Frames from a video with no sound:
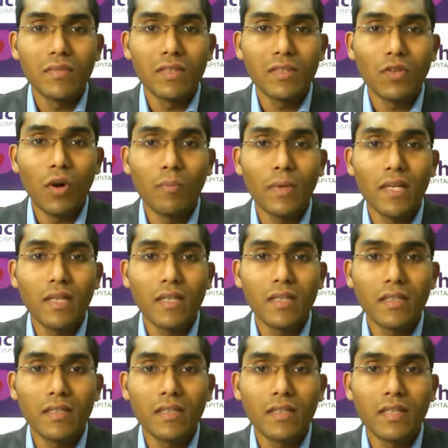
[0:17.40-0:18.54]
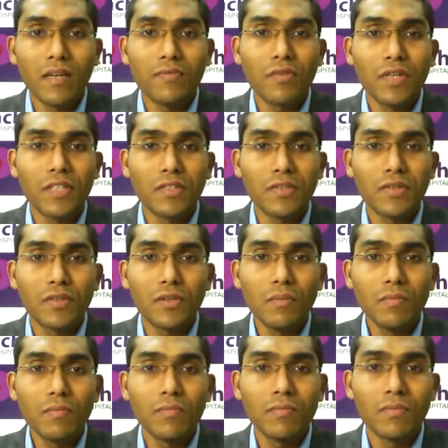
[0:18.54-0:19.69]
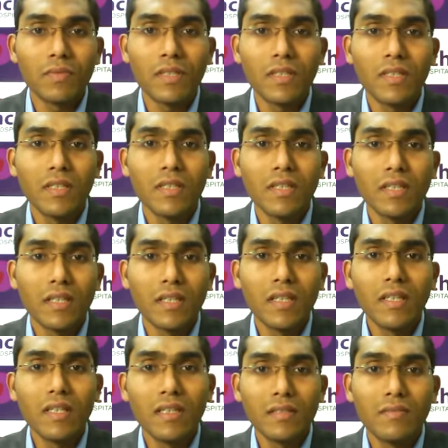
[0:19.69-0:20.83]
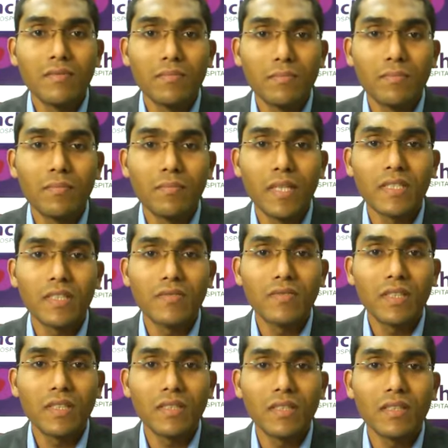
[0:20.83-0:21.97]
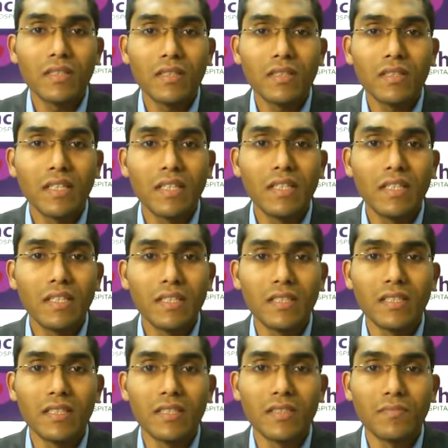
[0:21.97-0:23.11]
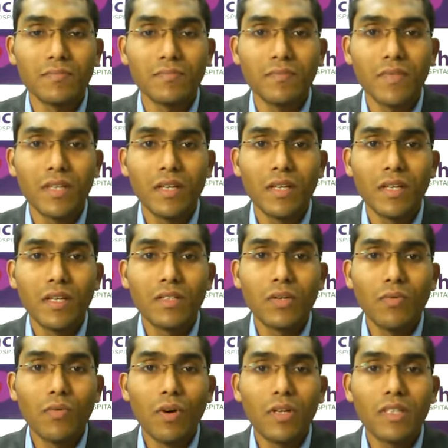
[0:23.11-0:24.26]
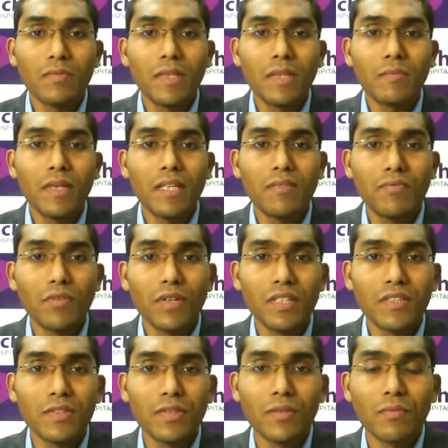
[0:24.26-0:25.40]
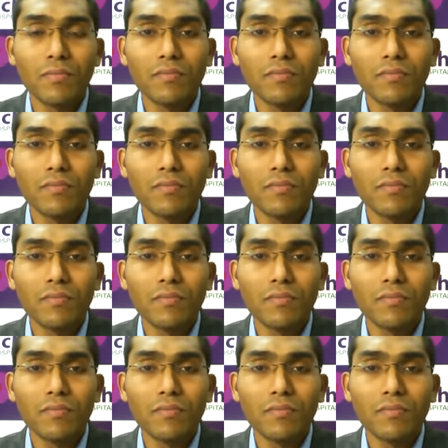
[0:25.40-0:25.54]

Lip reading: topic nephrotic syndrome in patients with kidney disease. So, what is meant by nephrotic syndrome?